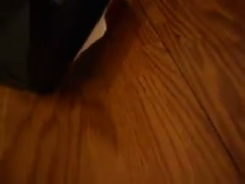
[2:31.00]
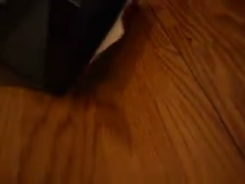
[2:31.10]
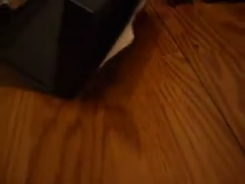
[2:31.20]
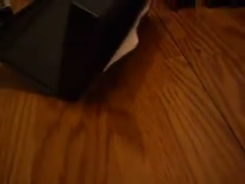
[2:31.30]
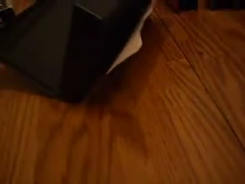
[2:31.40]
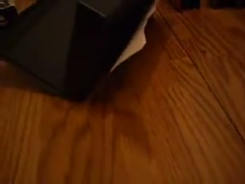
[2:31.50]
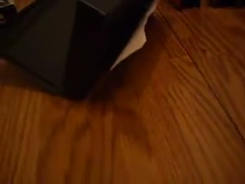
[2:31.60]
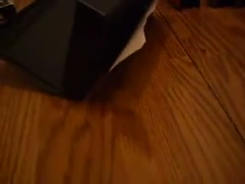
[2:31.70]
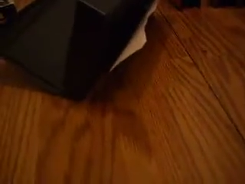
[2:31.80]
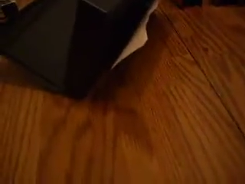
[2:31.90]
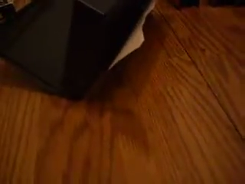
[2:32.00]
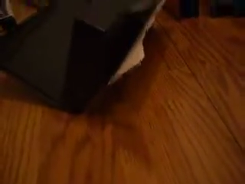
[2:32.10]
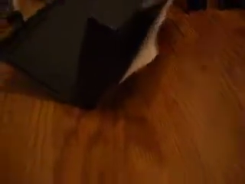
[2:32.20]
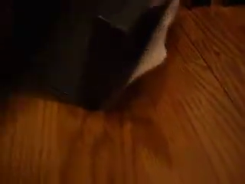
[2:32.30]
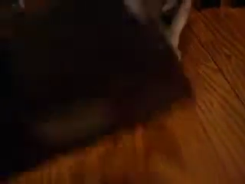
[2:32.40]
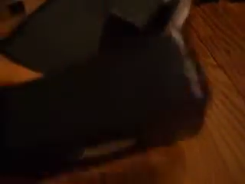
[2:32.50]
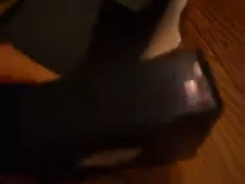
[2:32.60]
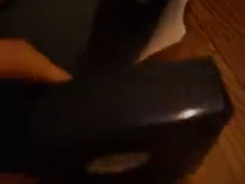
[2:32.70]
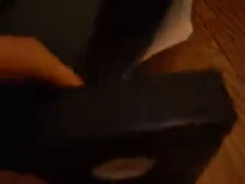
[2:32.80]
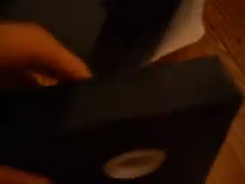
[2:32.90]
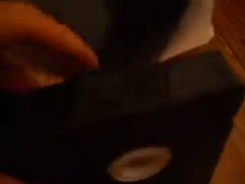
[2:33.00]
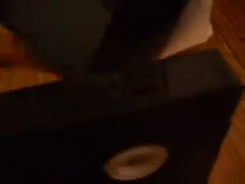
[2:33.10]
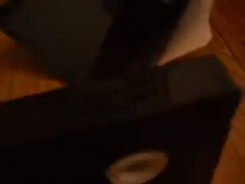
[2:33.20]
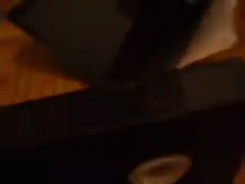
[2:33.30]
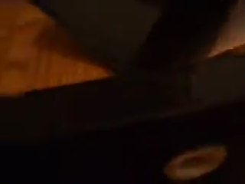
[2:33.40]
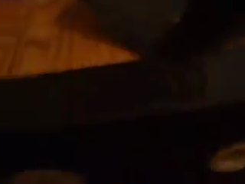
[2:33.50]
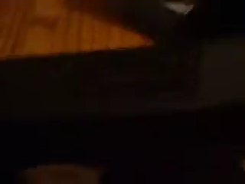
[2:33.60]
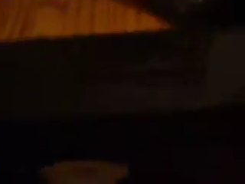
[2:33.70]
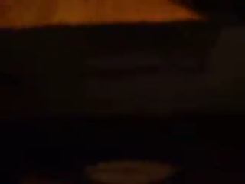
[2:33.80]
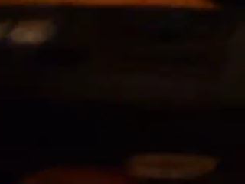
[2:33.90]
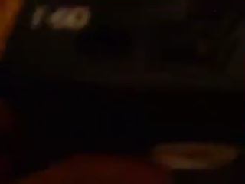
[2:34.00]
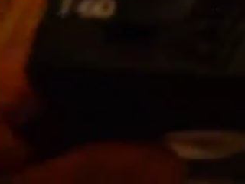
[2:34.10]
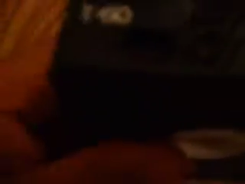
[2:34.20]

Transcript: [unreadable: no face in view]